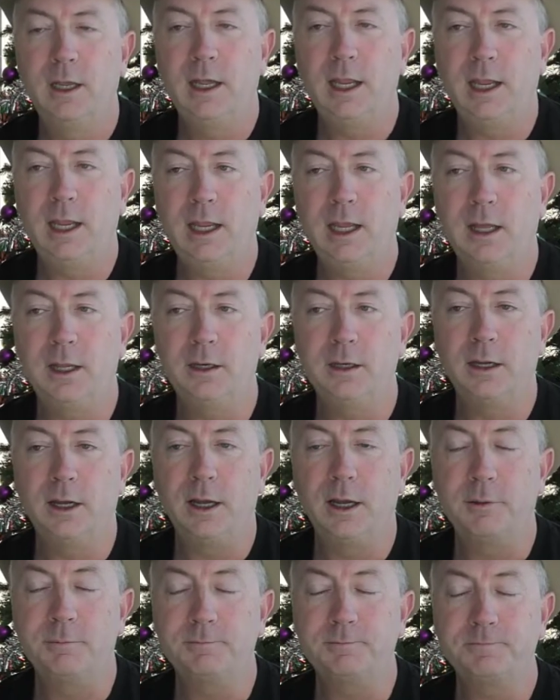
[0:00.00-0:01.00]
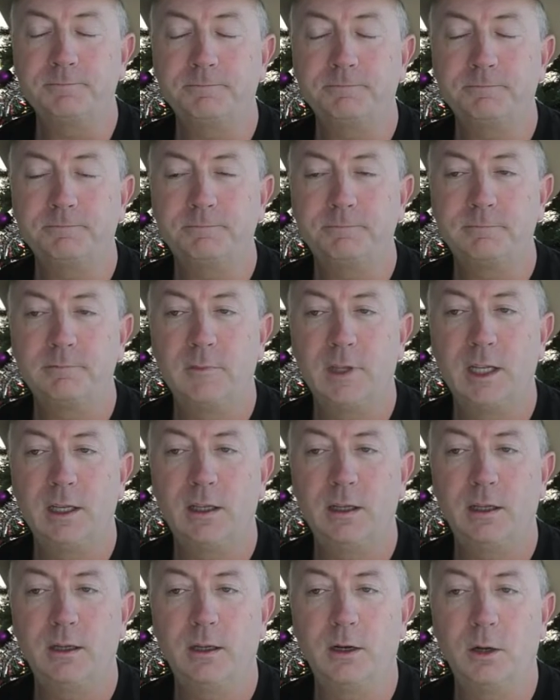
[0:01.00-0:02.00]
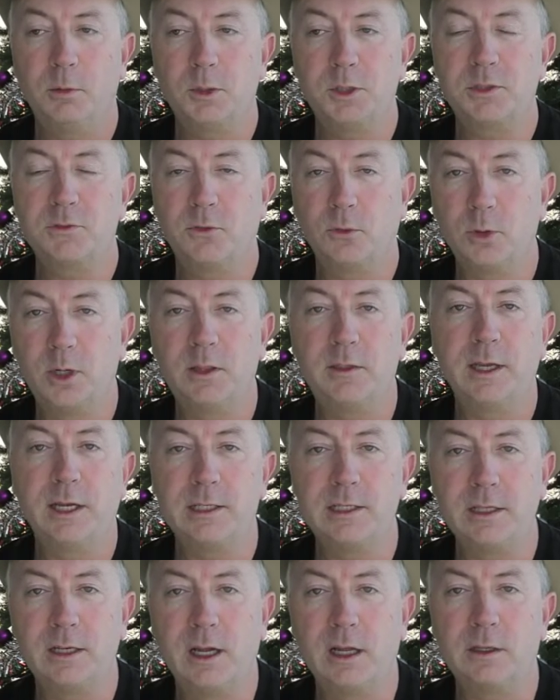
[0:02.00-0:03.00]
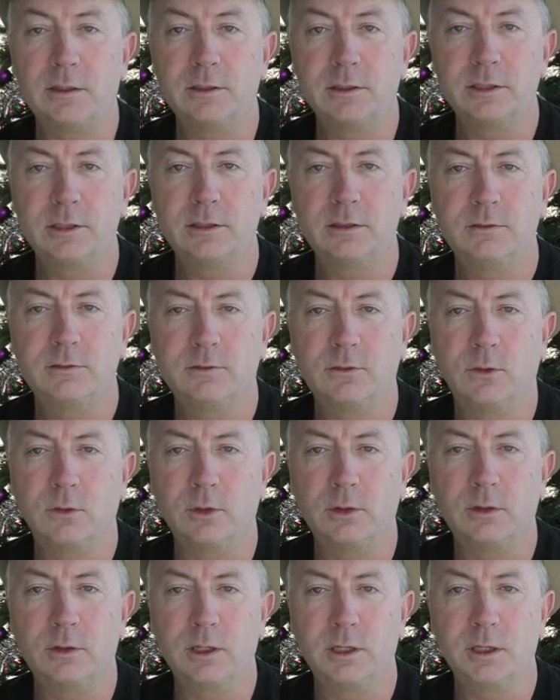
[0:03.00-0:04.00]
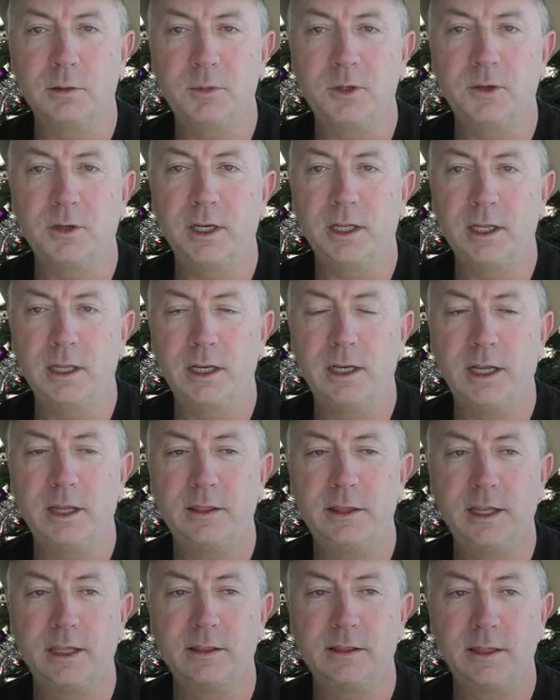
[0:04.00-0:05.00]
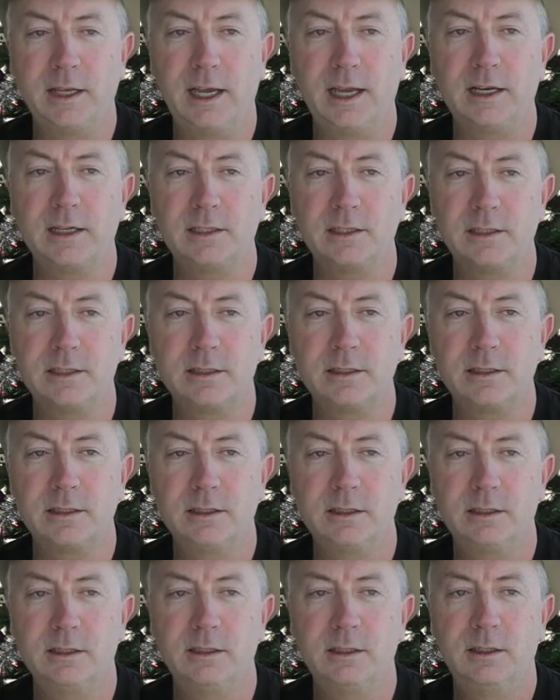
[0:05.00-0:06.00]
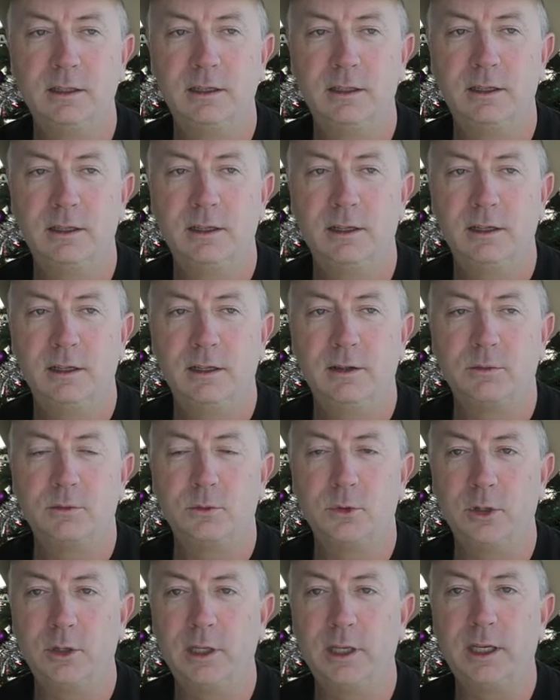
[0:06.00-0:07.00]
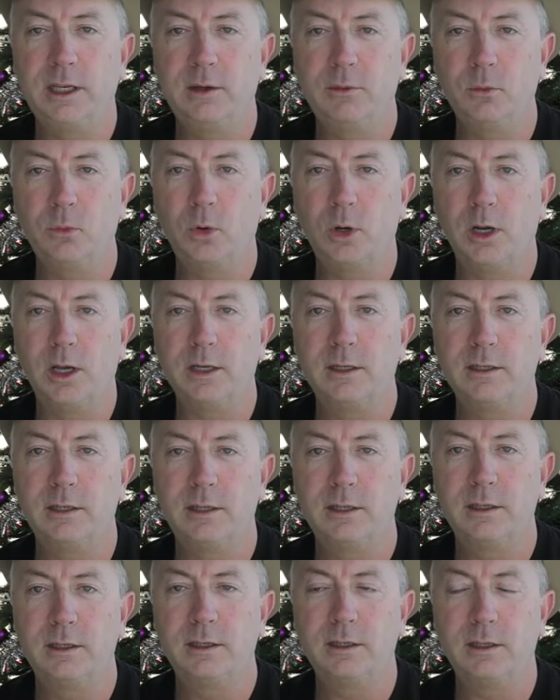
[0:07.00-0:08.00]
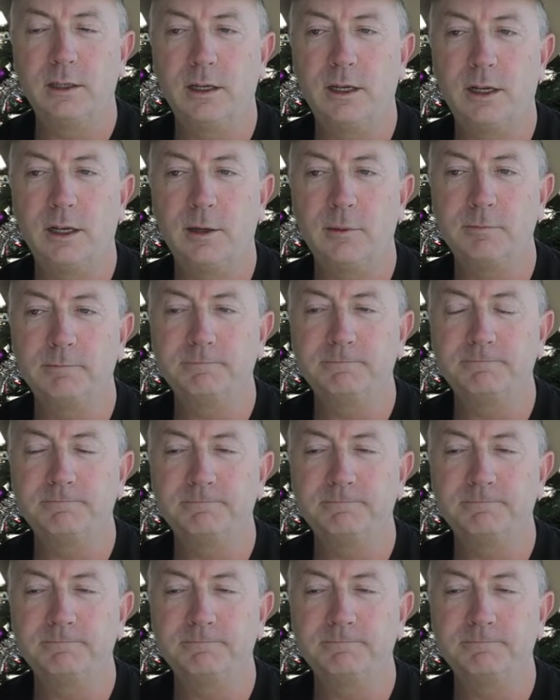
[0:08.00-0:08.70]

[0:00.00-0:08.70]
And um, almost $40,000 for the community. And I think that is really what um,